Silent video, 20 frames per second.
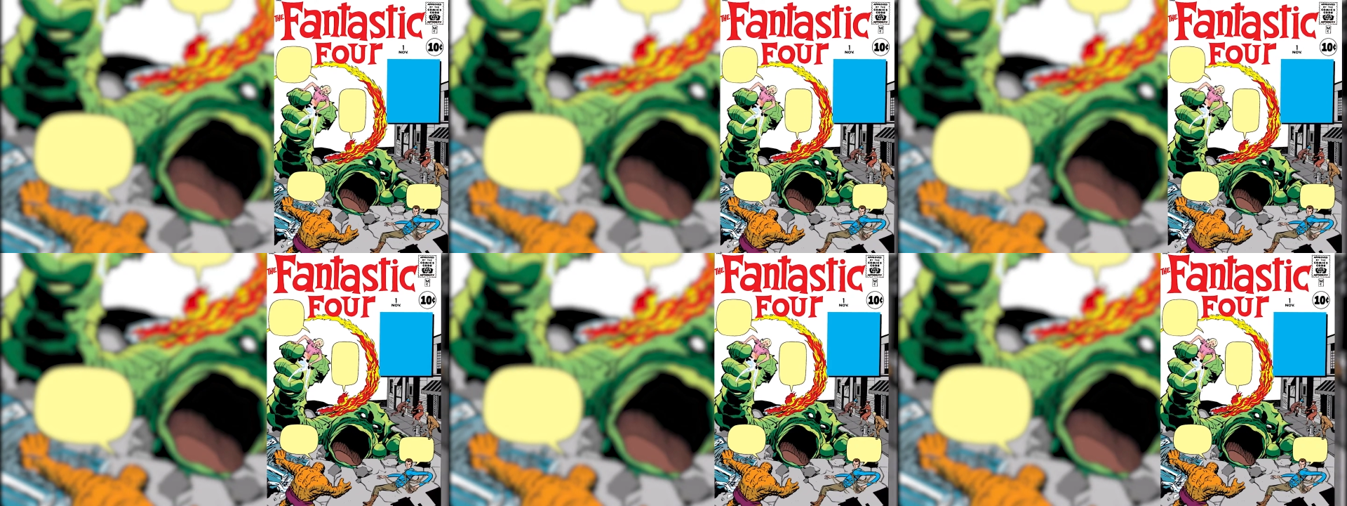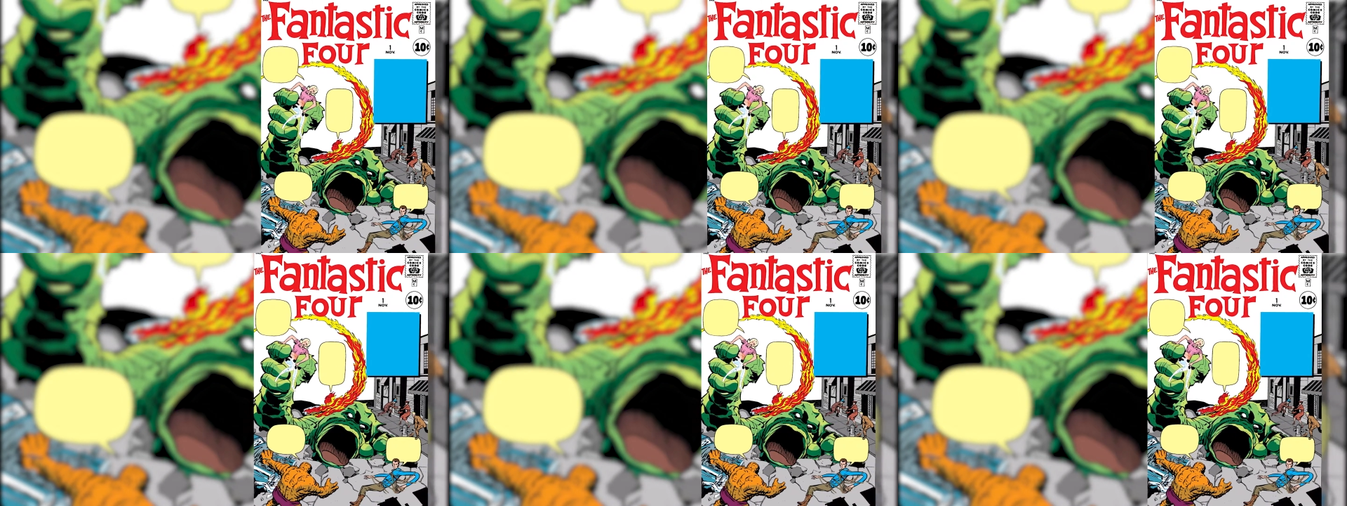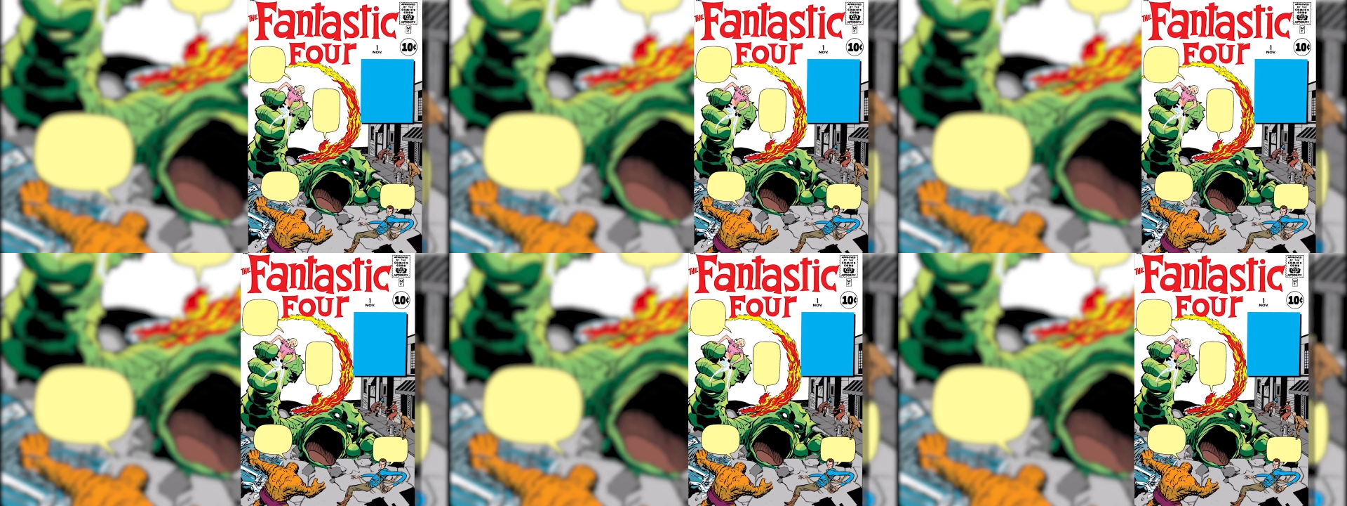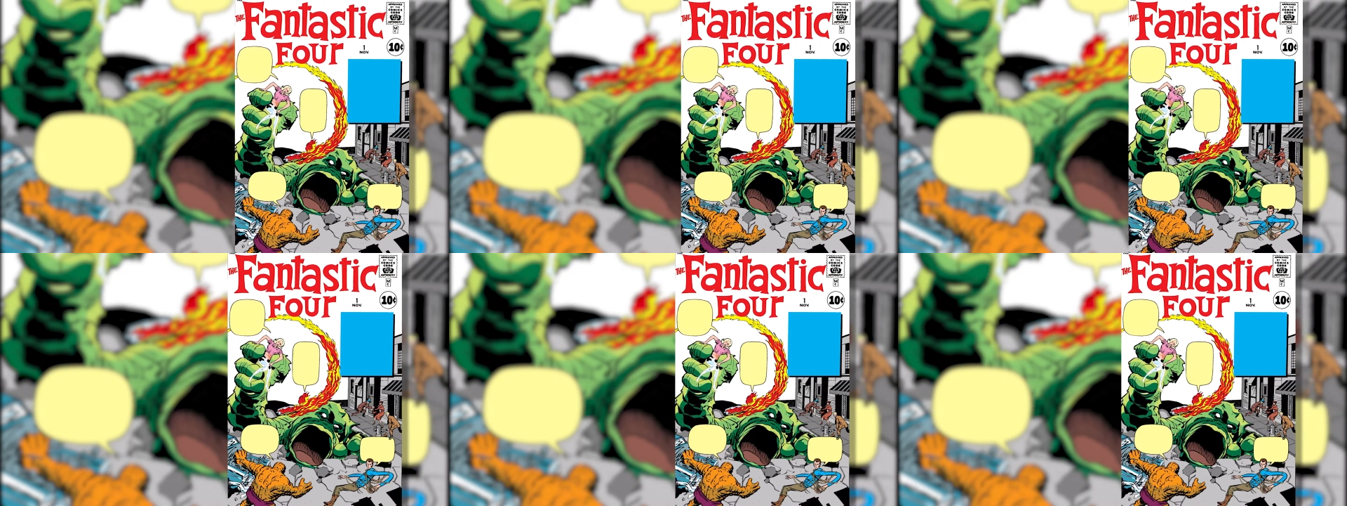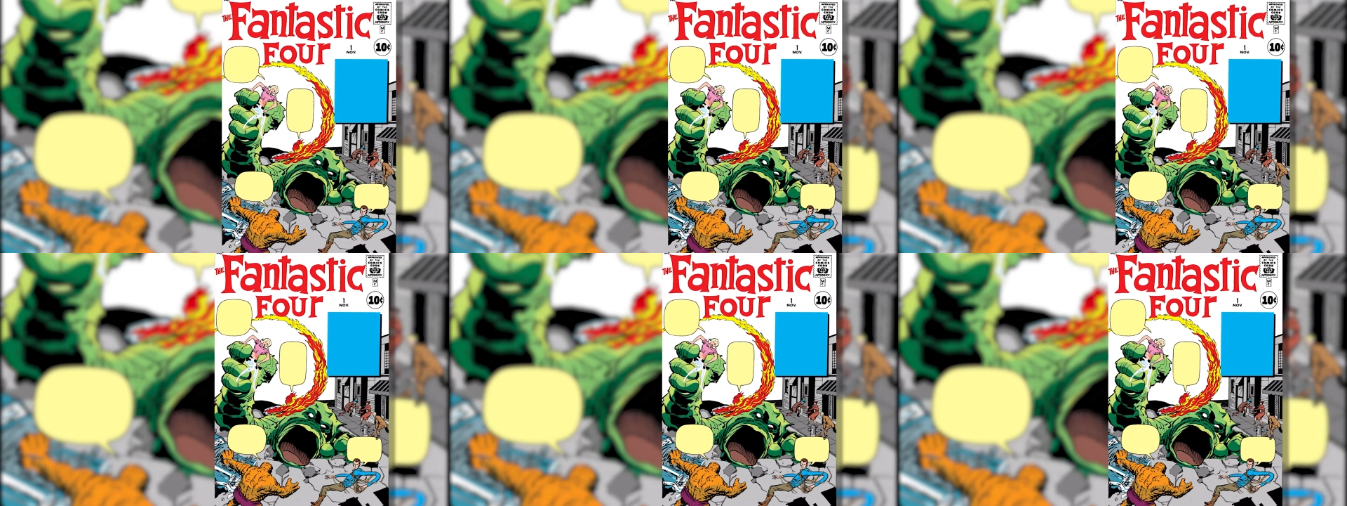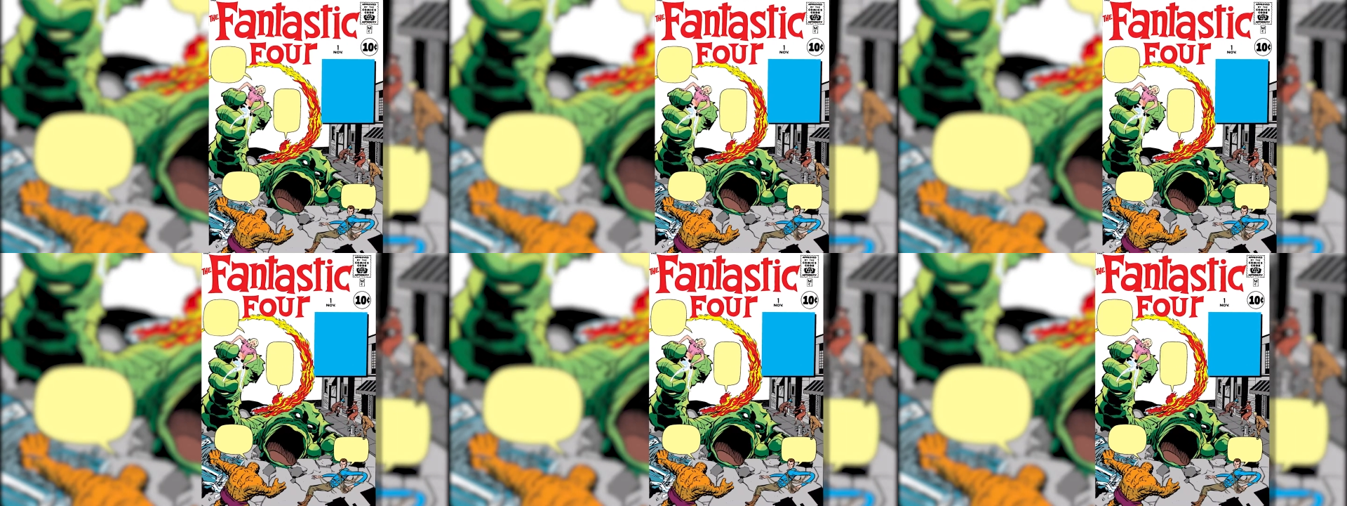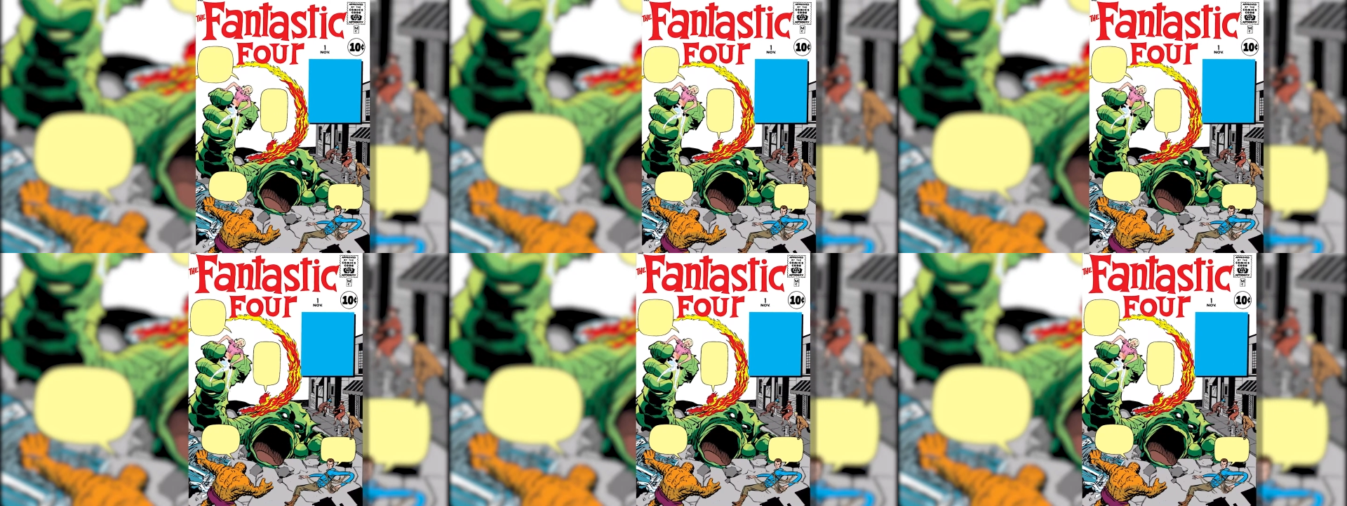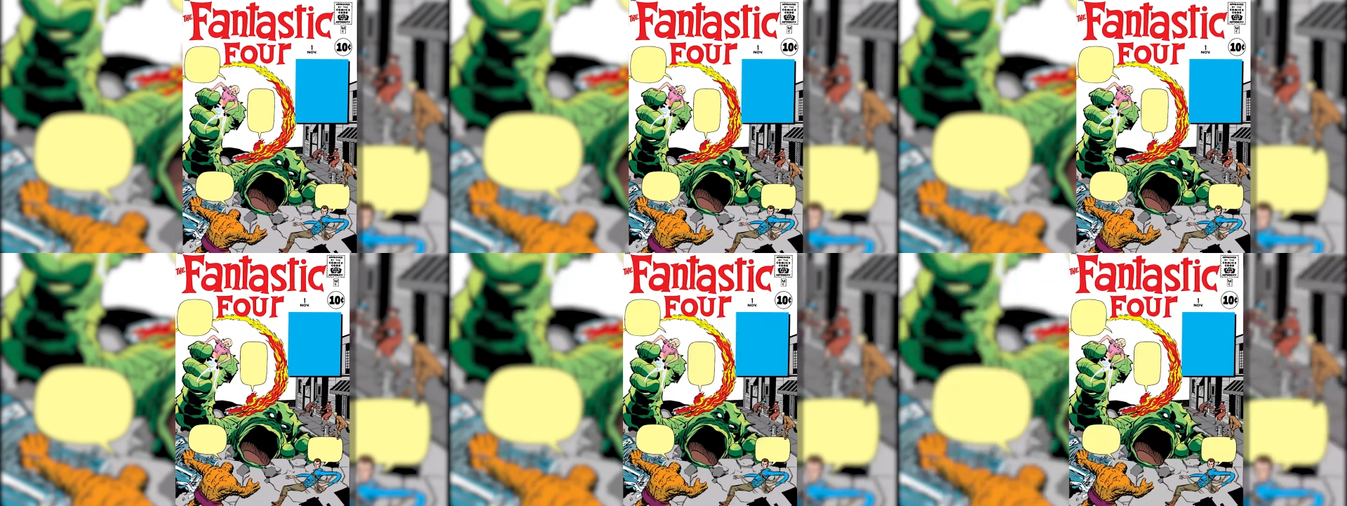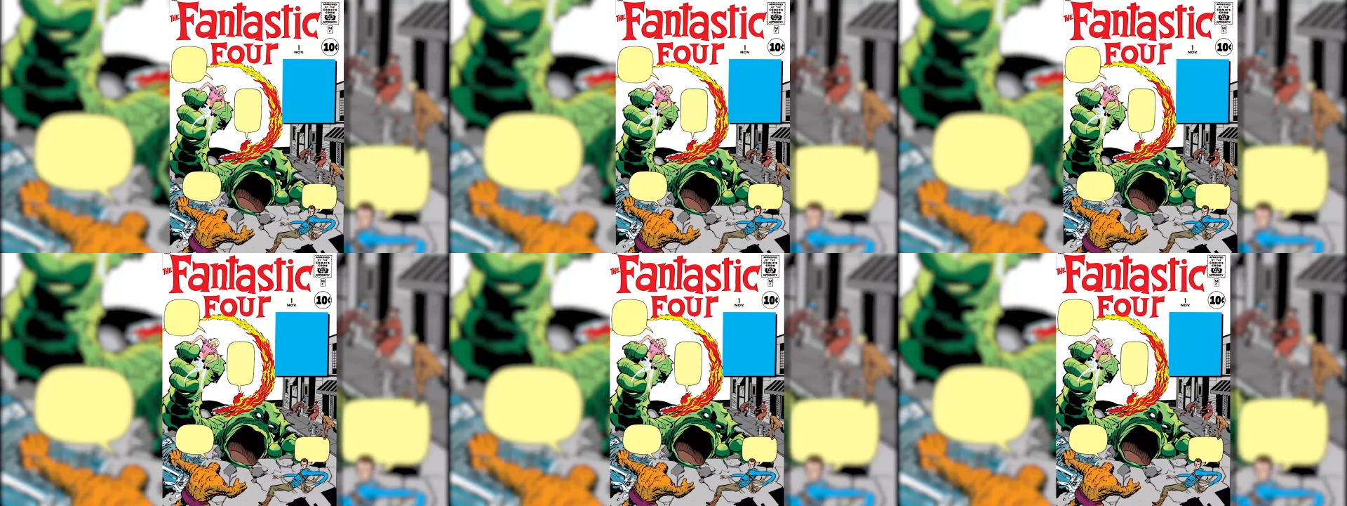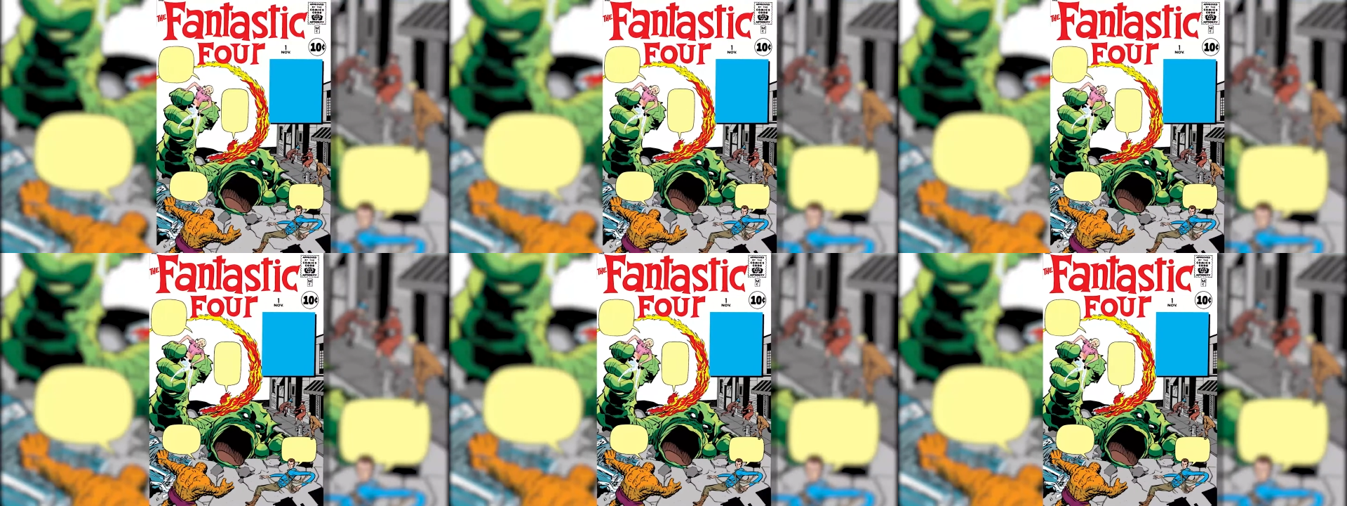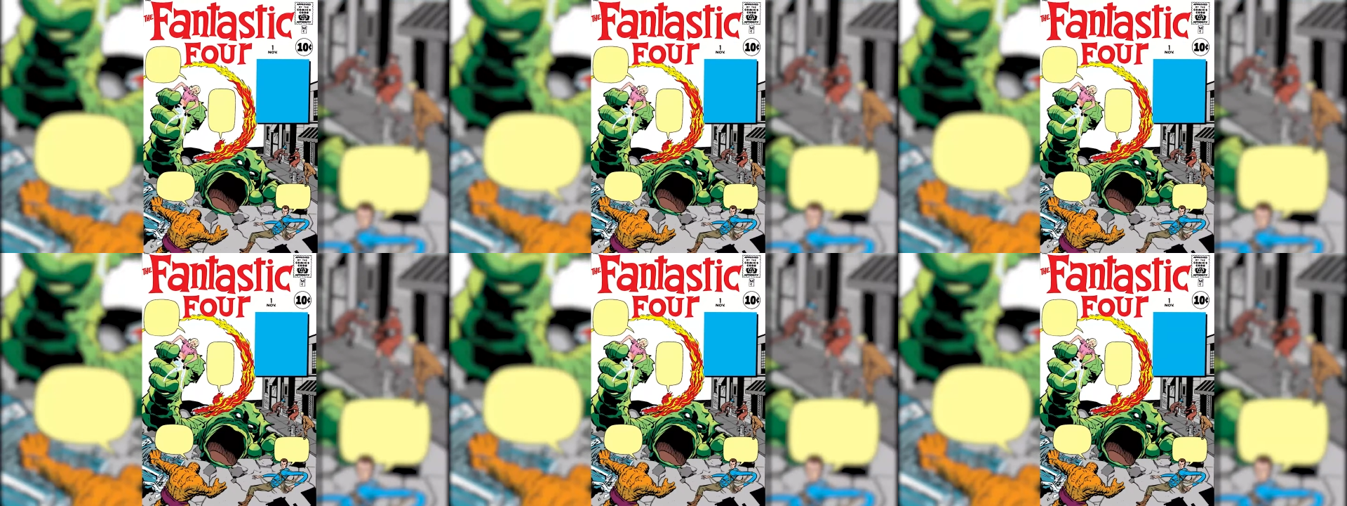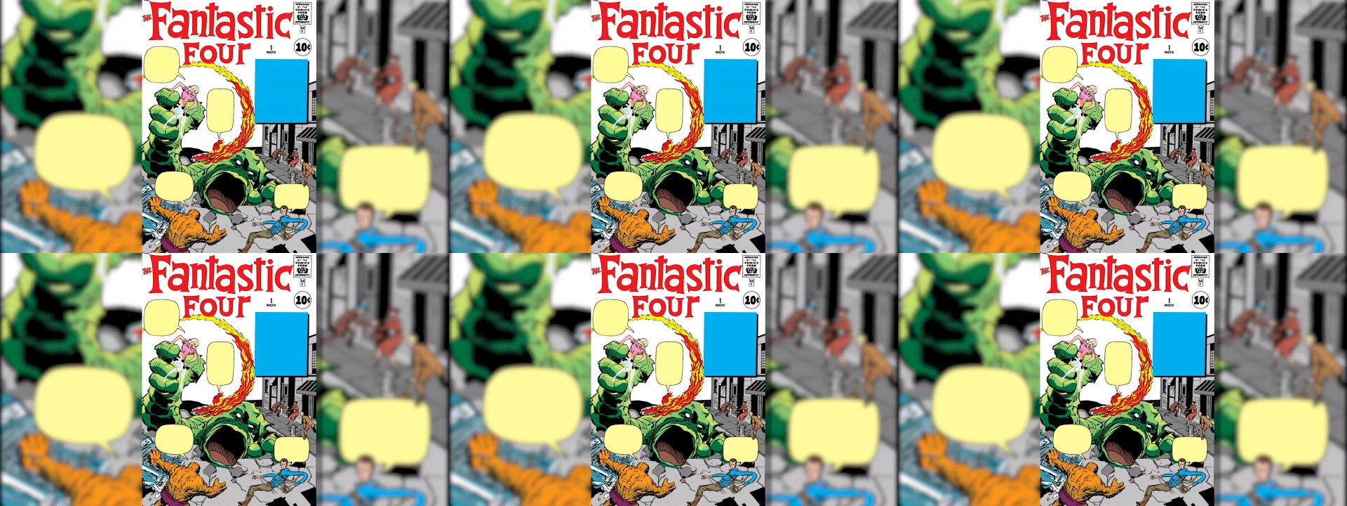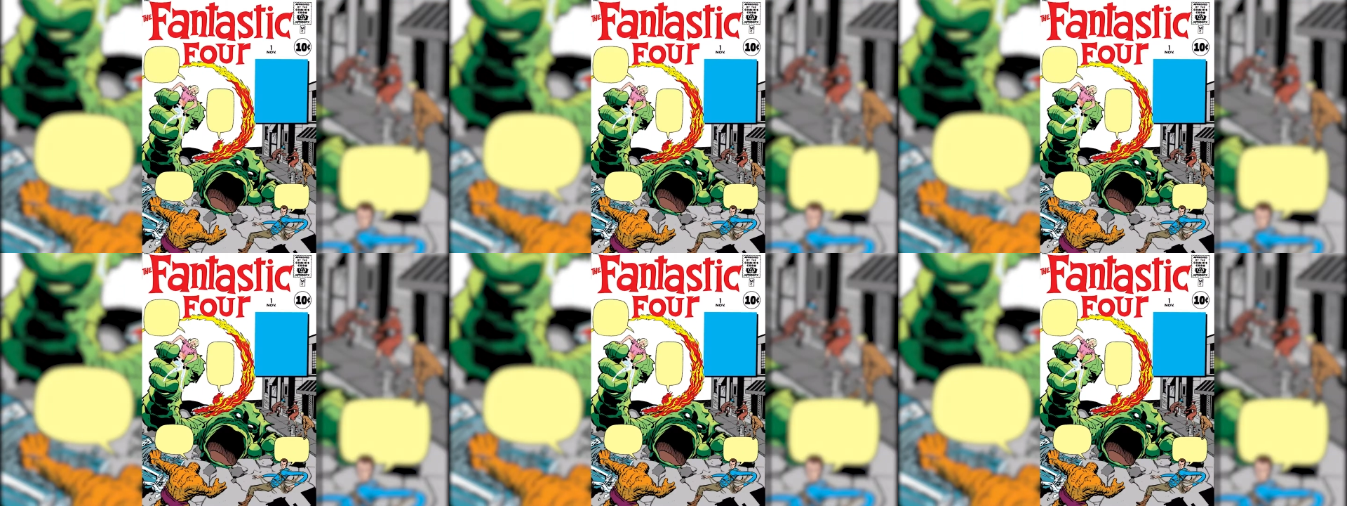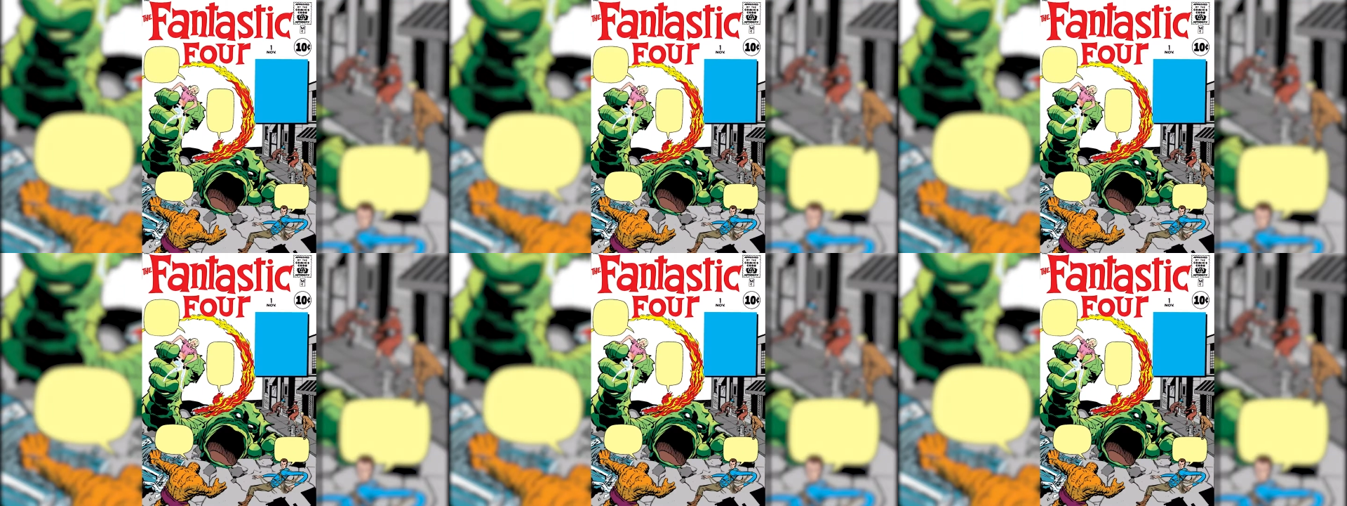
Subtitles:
(no speaker visible)